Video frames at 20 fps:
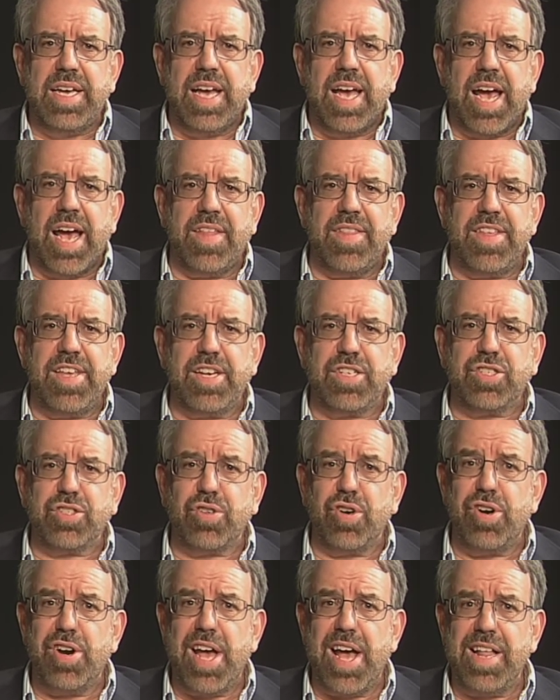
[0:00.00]
and the
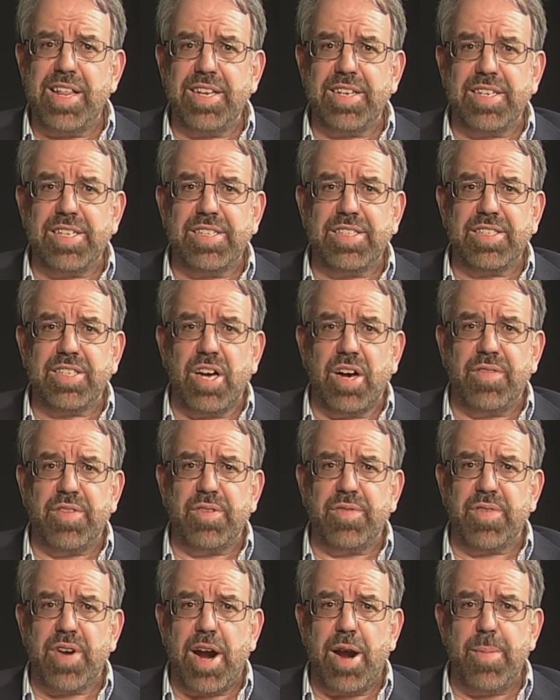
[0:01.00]
externalities of
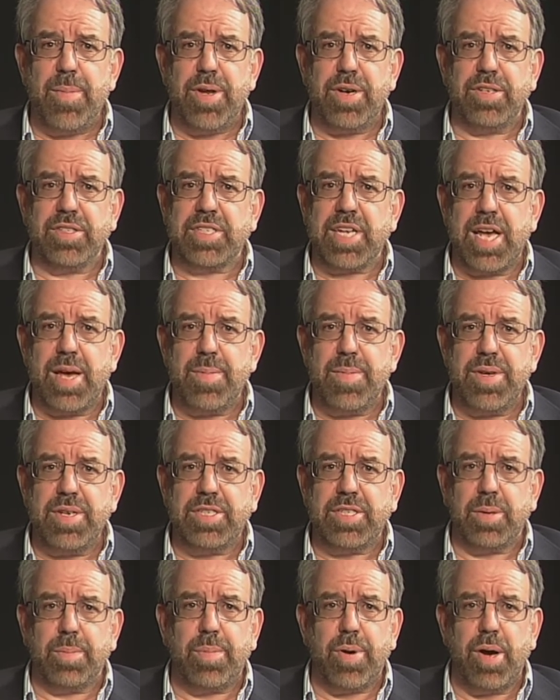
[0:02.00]
environmental
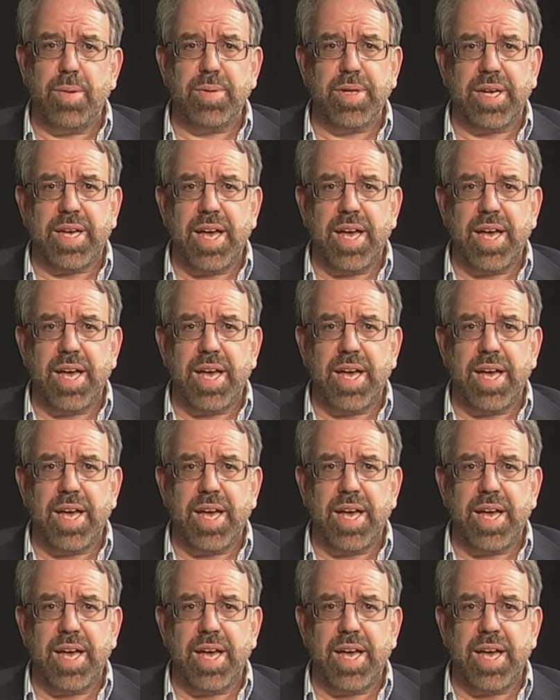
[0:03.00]
damage and public